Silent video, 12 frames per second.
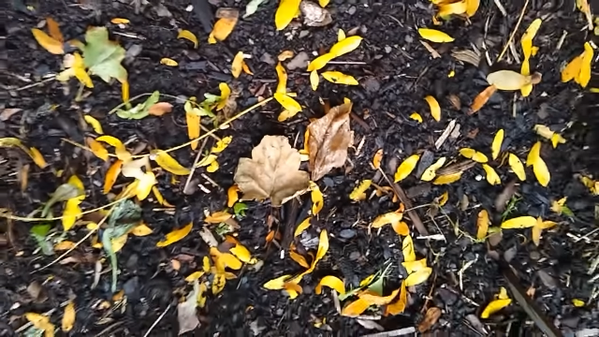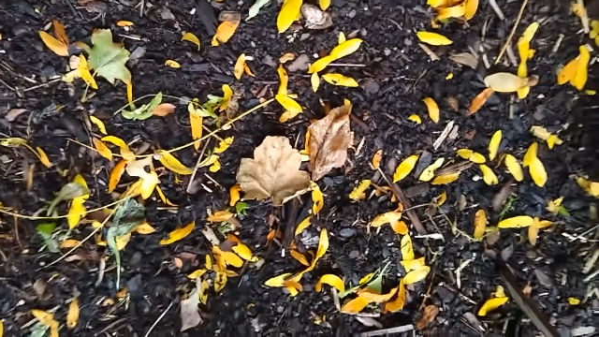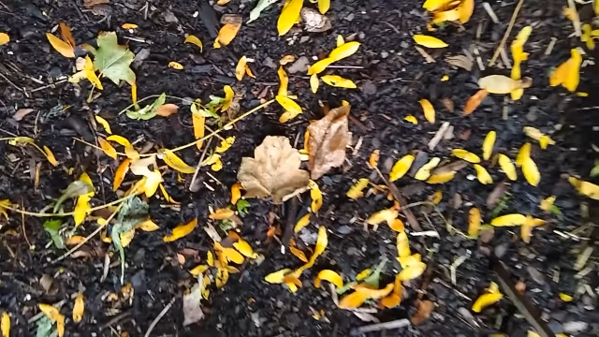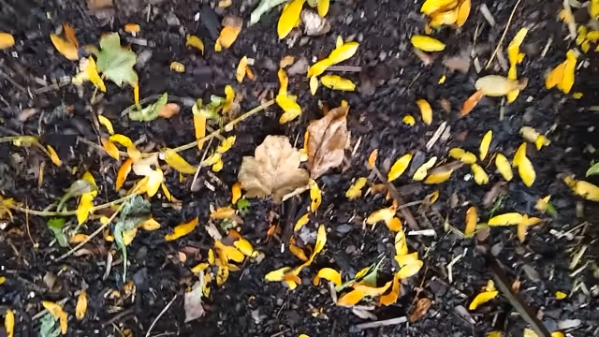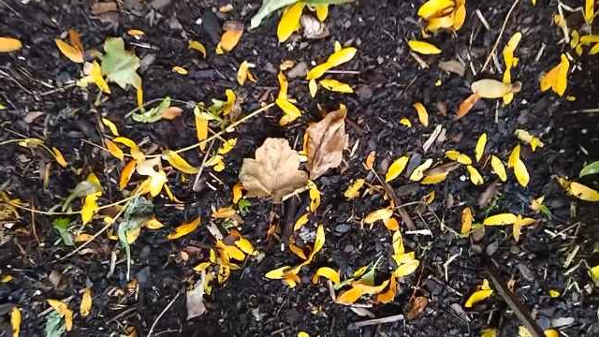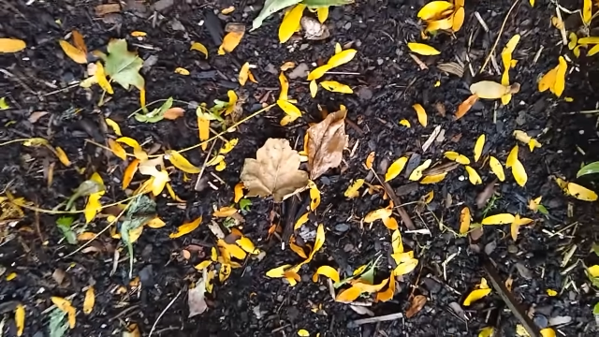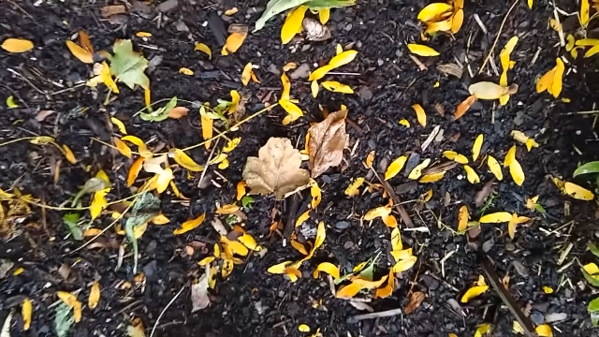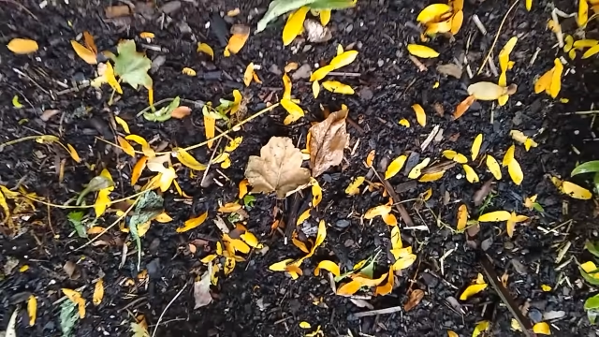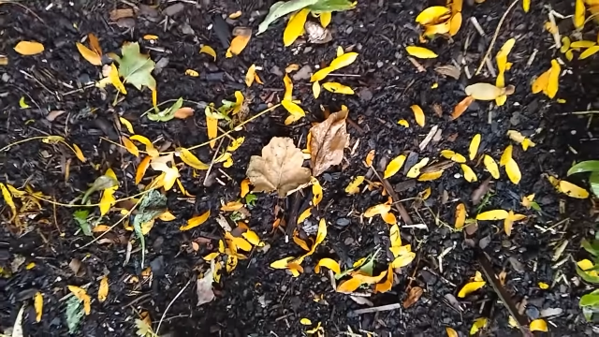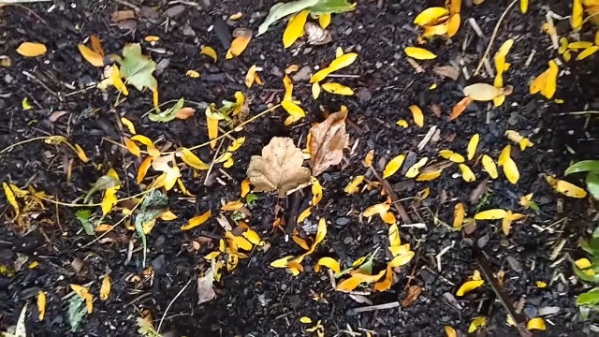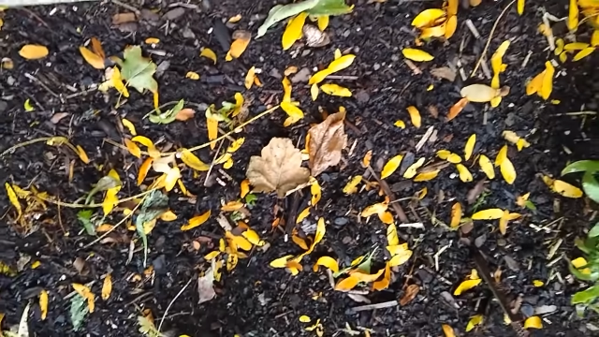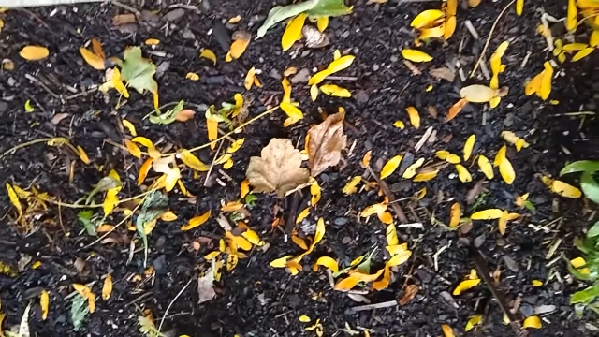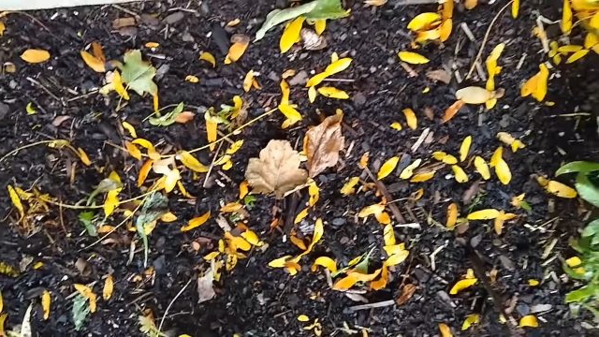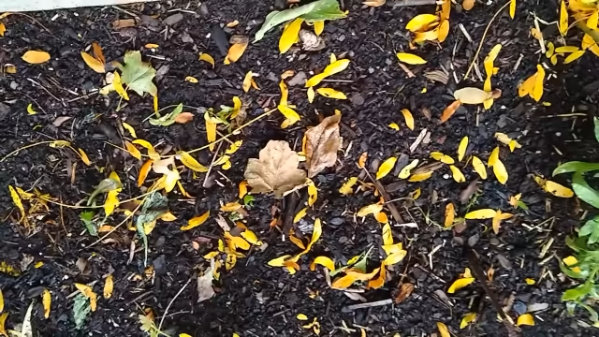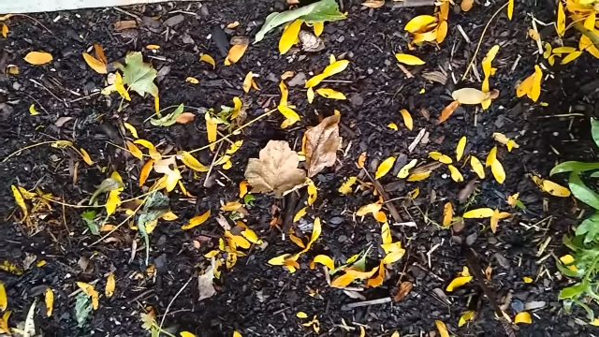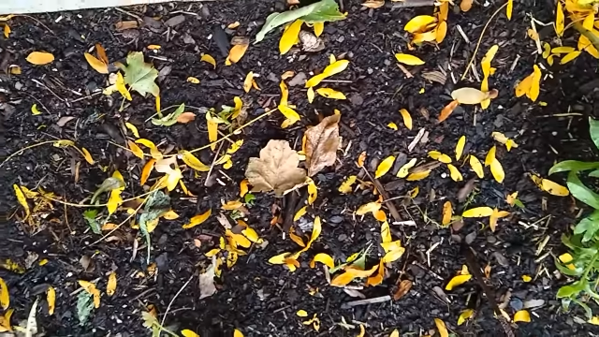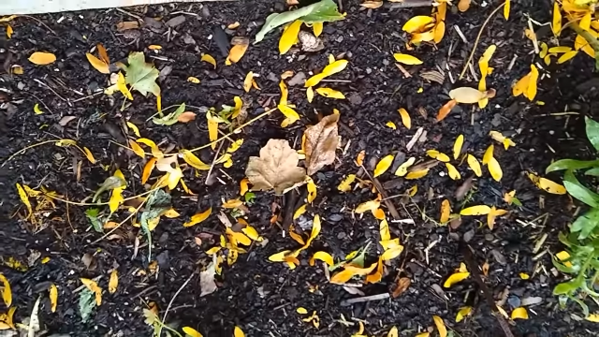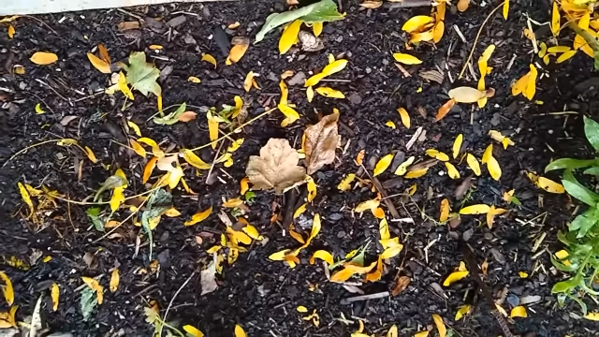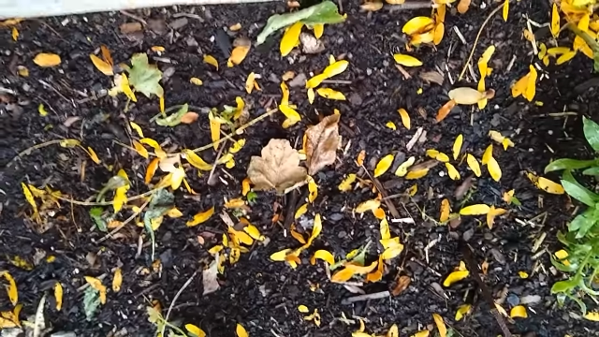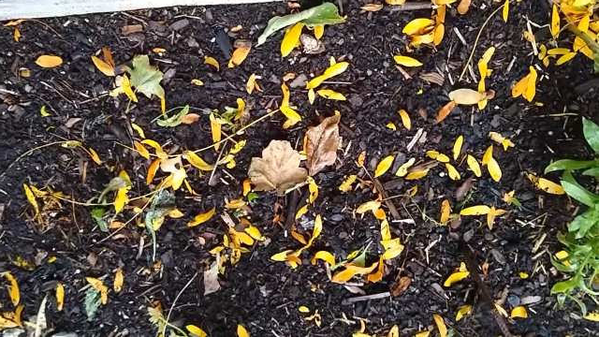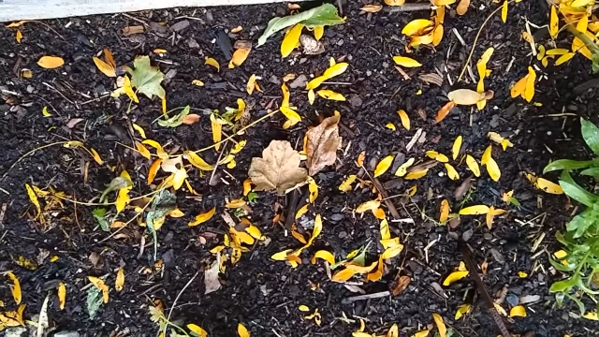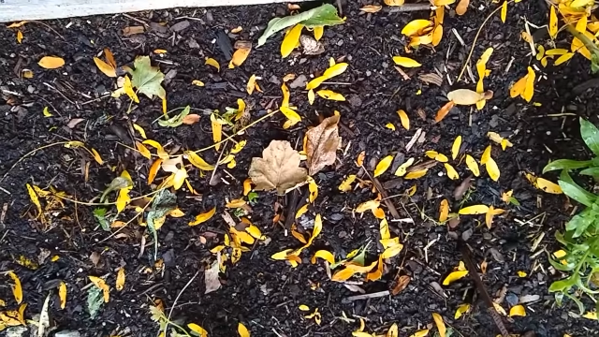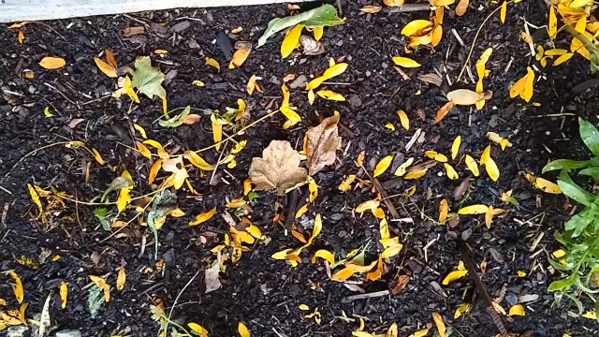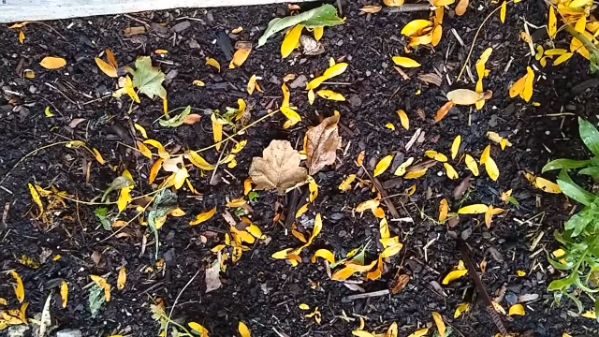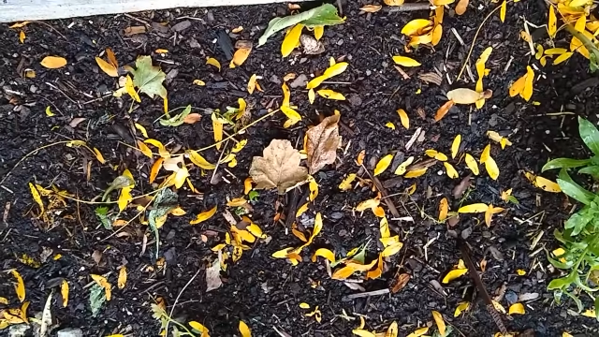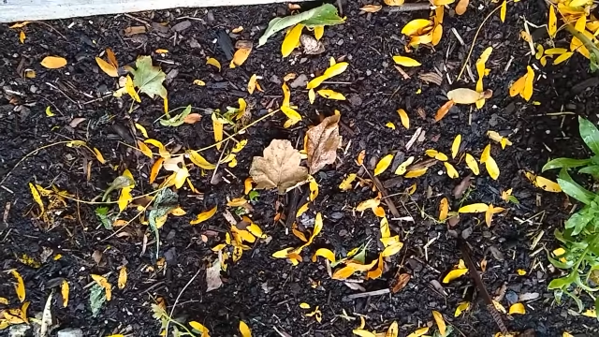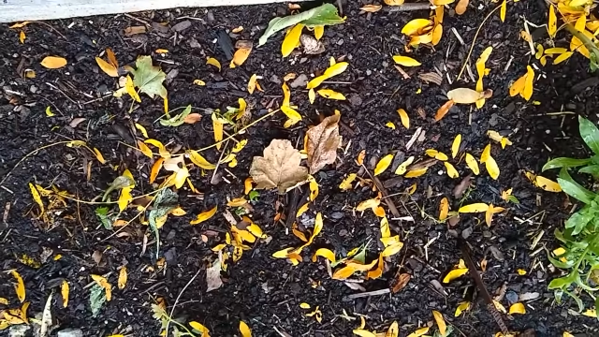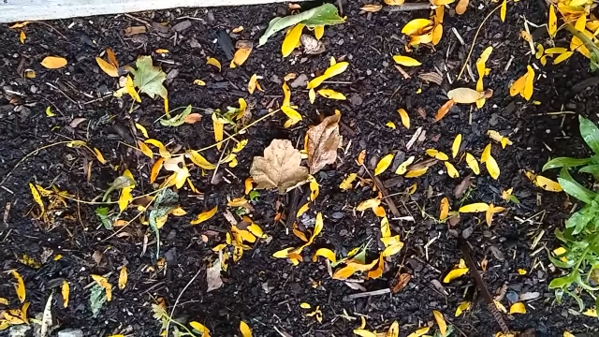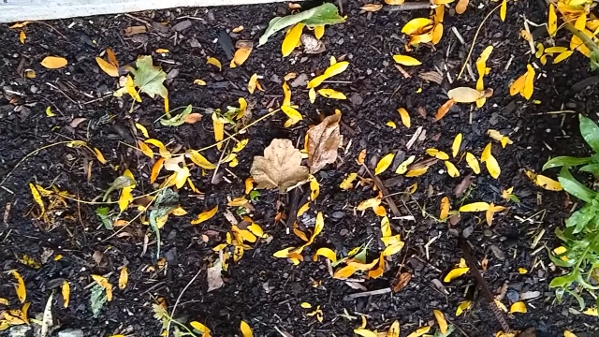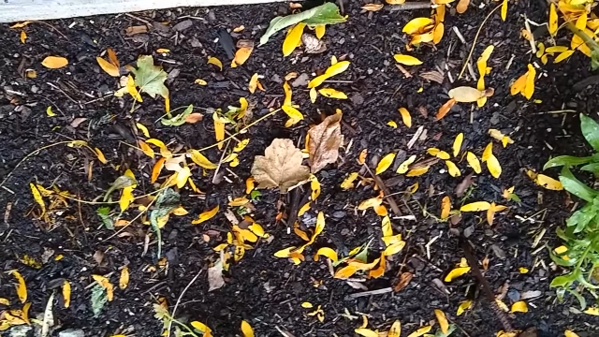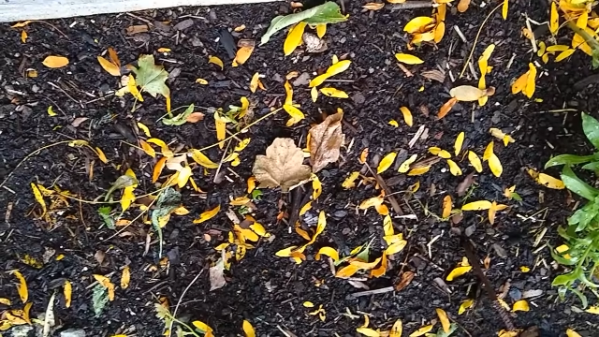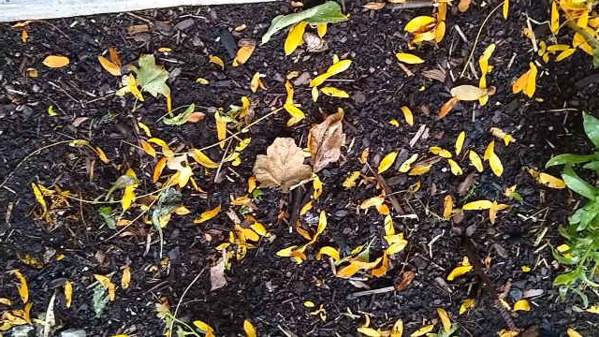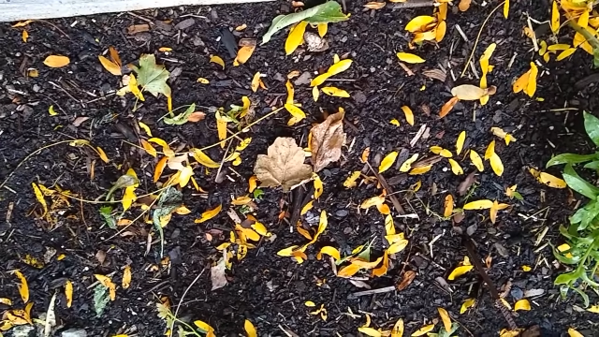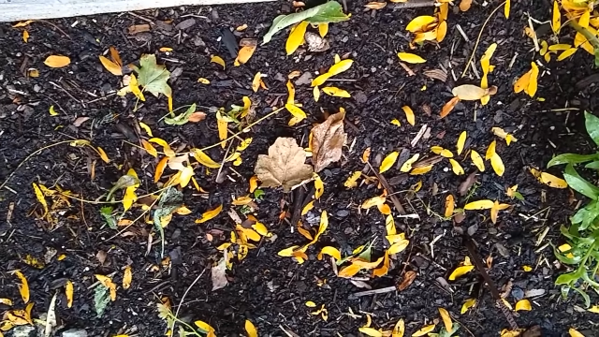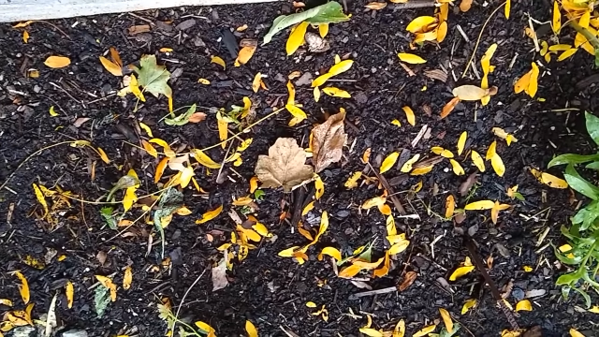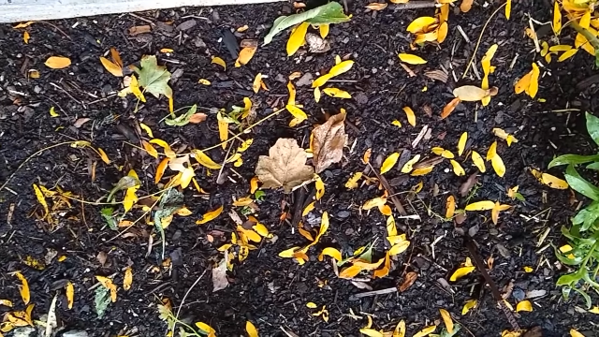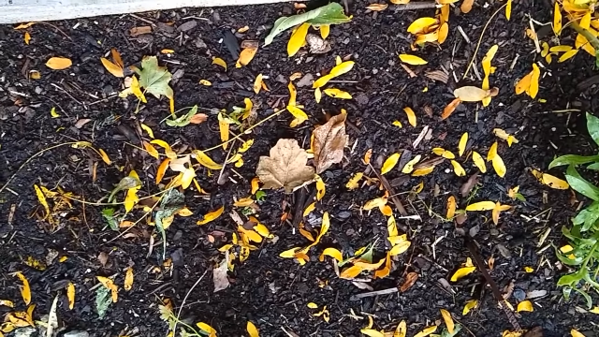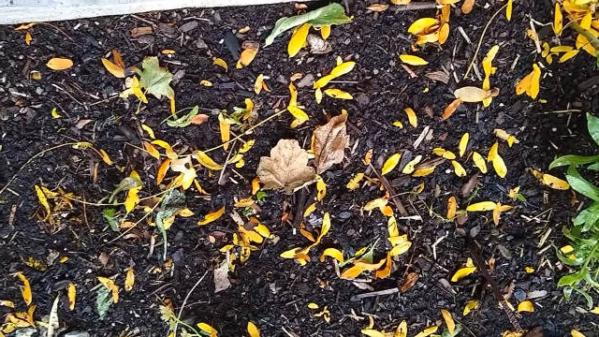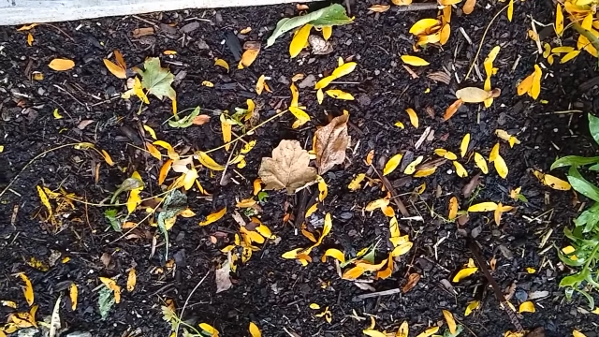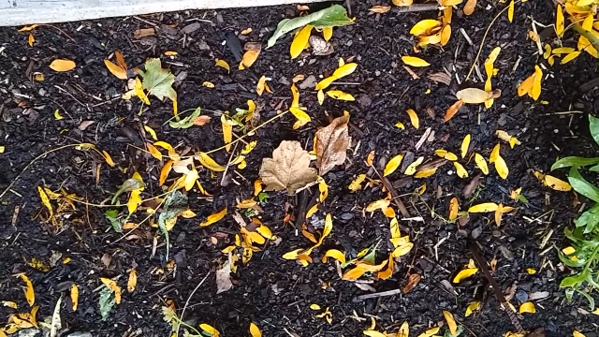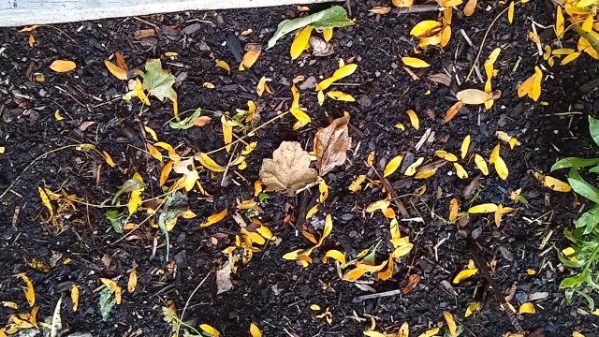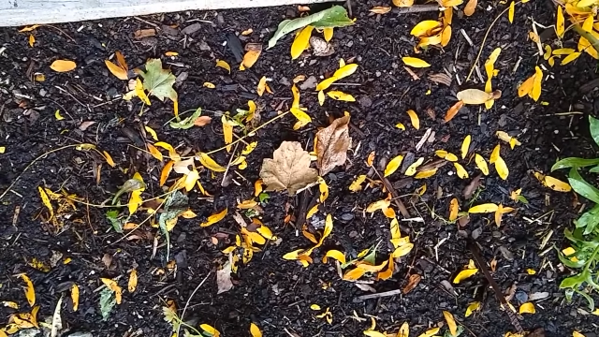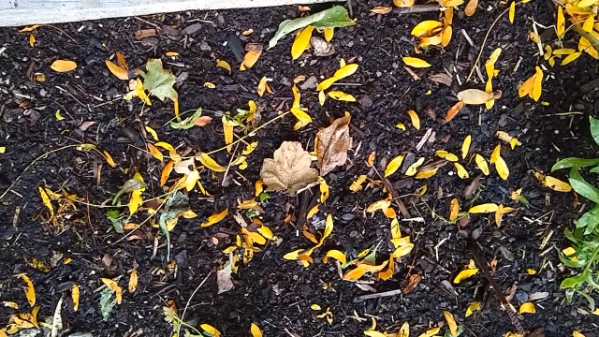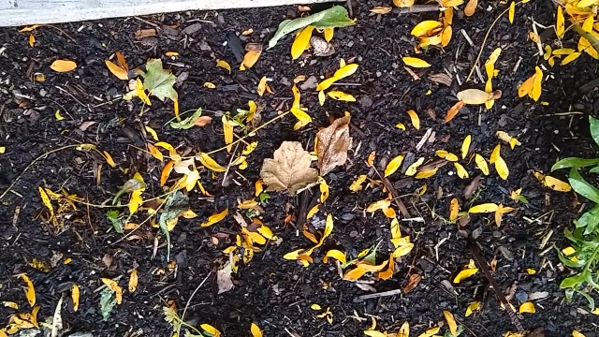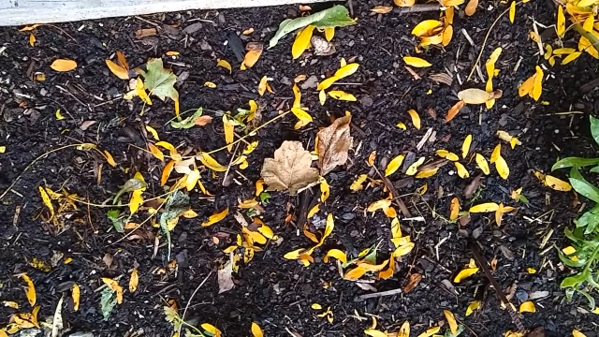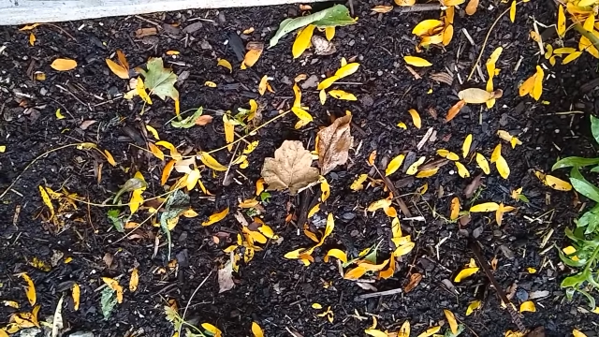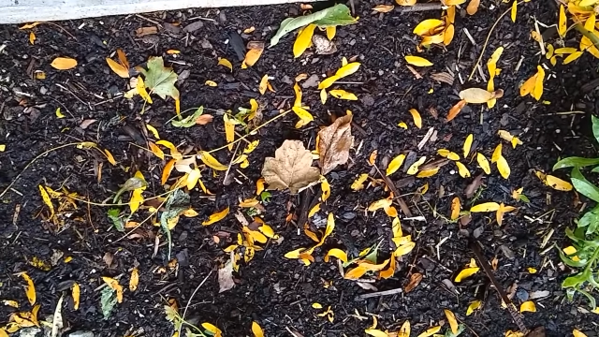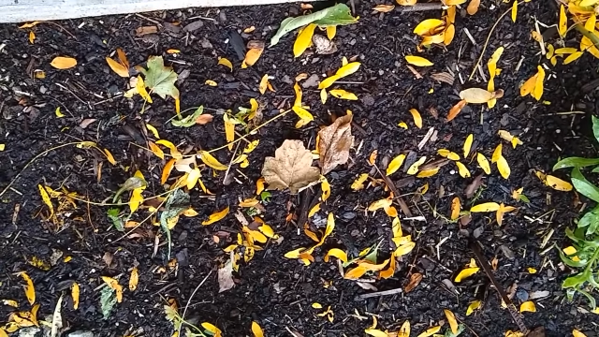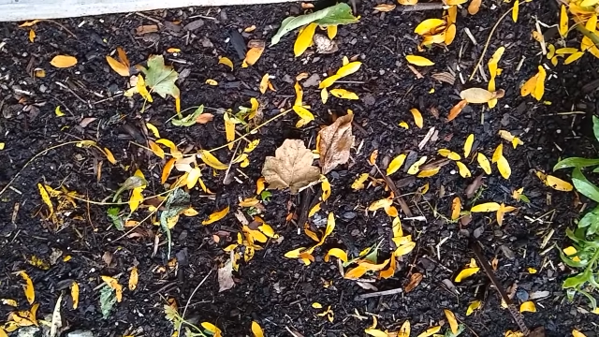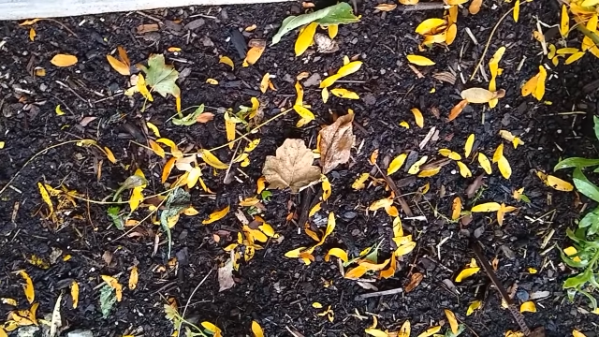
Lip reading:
(no speaker visible)